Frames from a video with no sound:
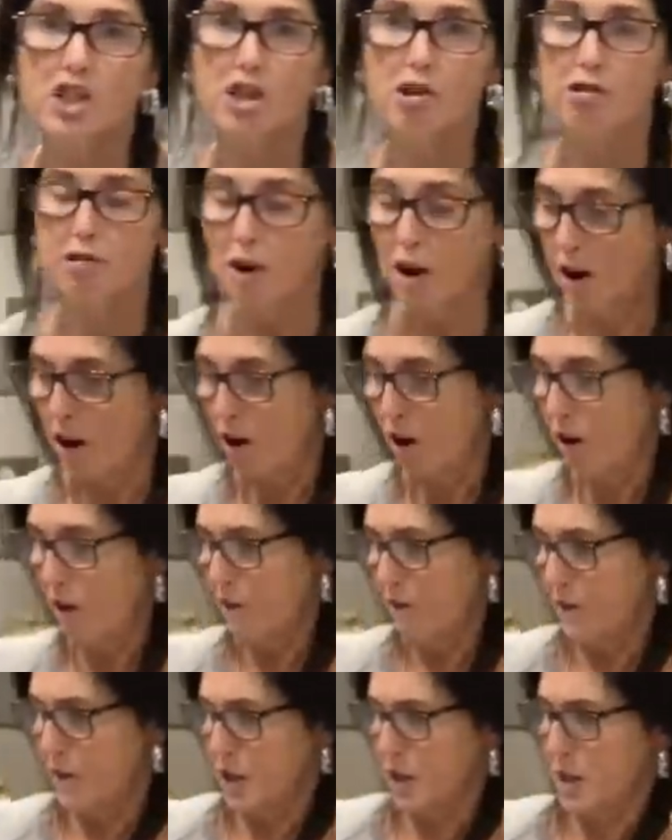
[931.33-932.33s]

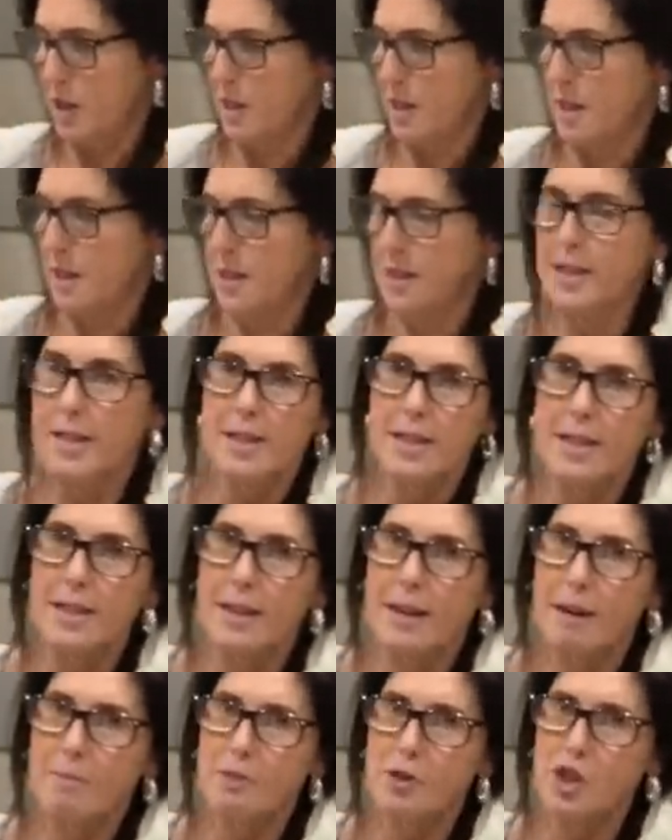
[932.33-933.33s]
craft,
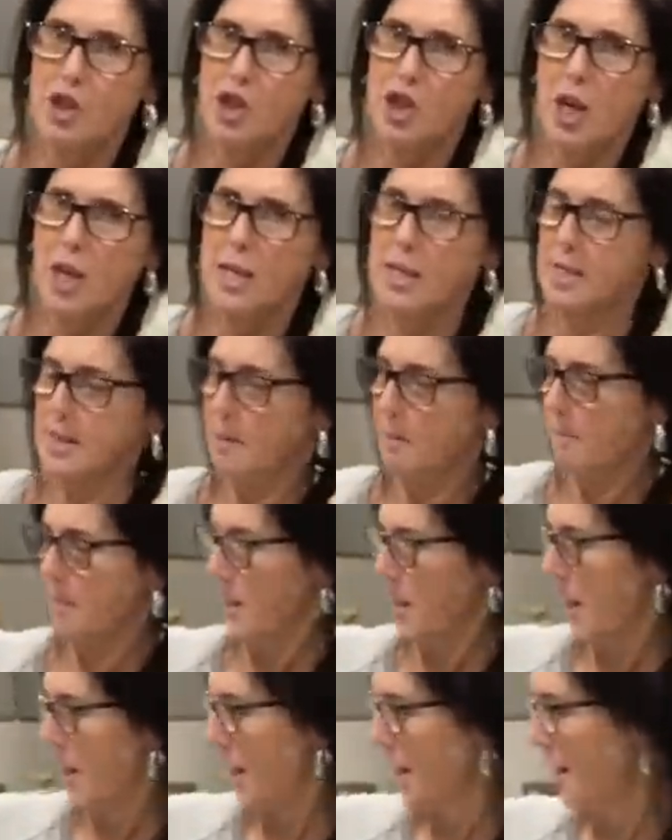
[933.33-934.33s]
I'm just checking
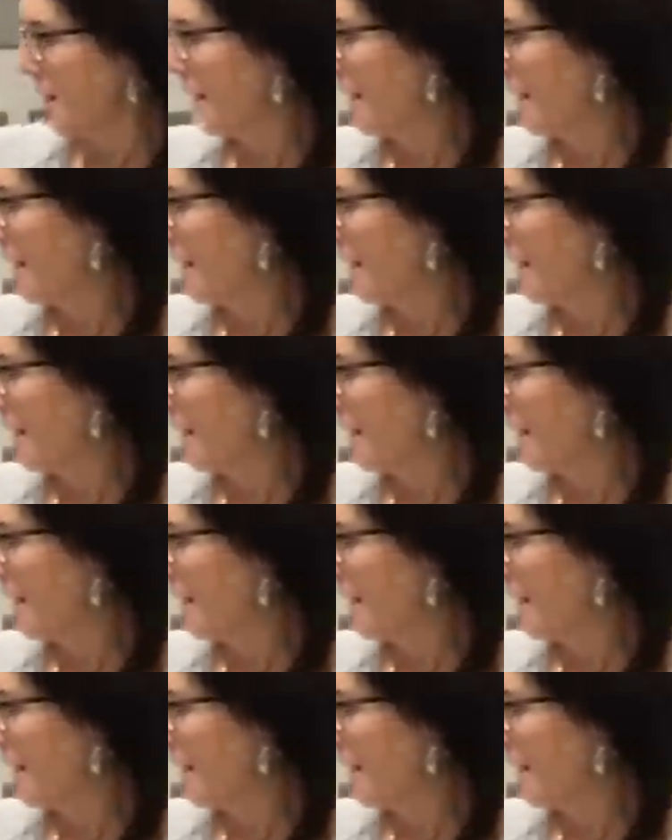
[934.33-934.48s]
something here.